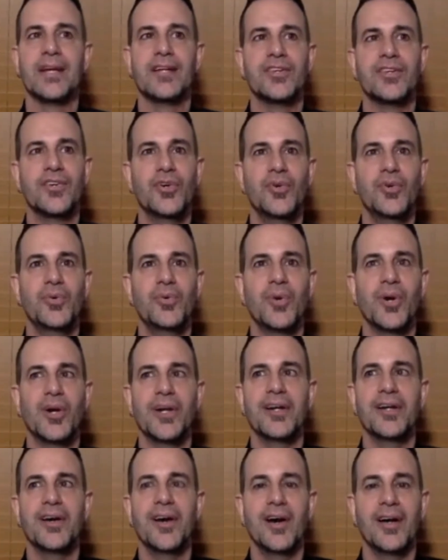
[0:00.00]
to
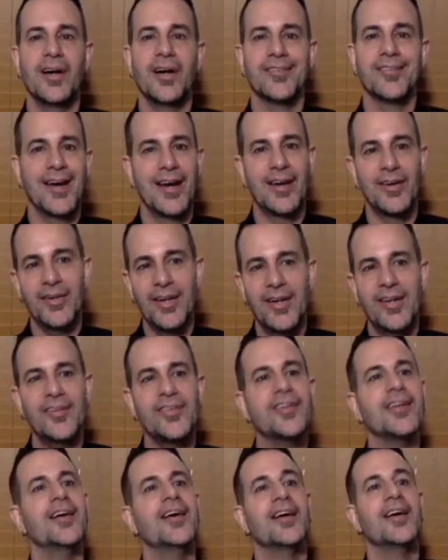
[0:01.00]
work on
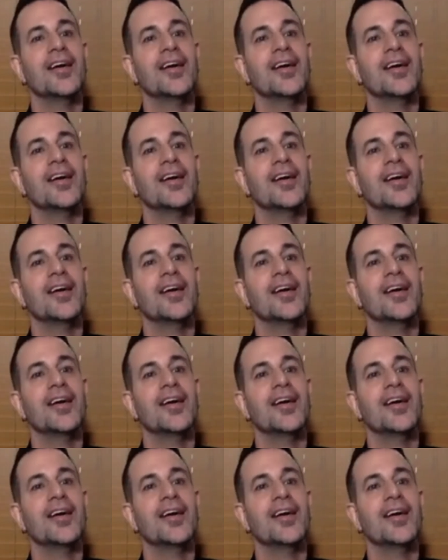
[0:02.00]
Saturdays,